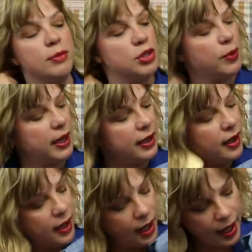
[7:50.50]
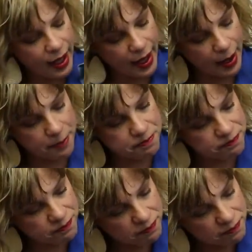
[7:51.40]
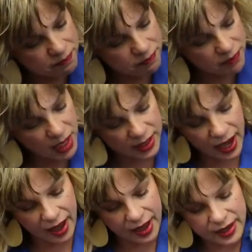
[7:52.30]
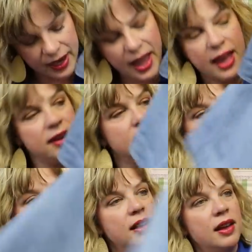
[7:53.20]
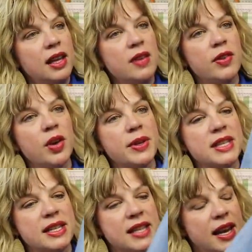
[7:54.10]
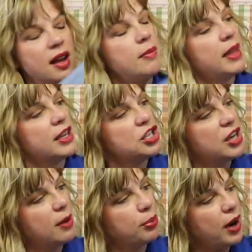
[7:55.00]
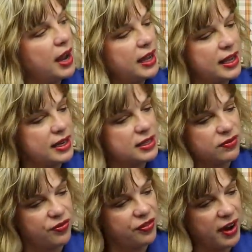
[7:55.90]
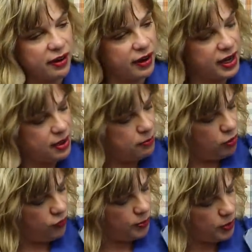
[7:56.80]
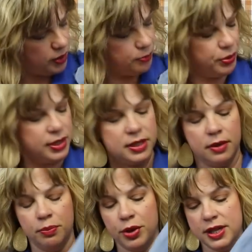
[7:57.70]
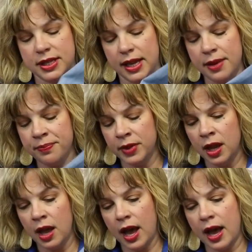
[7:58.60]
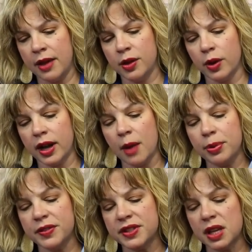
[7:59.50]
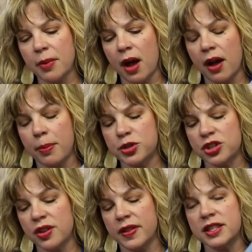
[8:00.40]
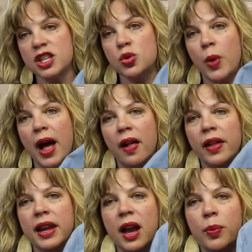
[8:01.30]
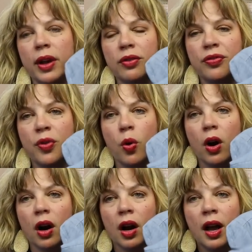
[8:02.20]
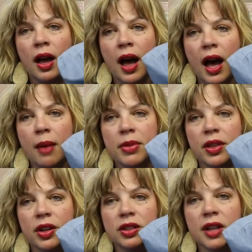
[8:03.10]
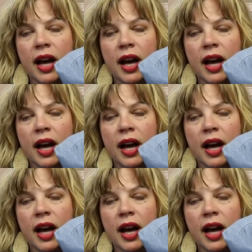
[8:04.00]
that I'm doing um, yeah, and again, even though it's a denim, like a chambray, it is very movable and breeze breezy. Uh, there were a couple of sleeve op options on this as well, and I went for um, the little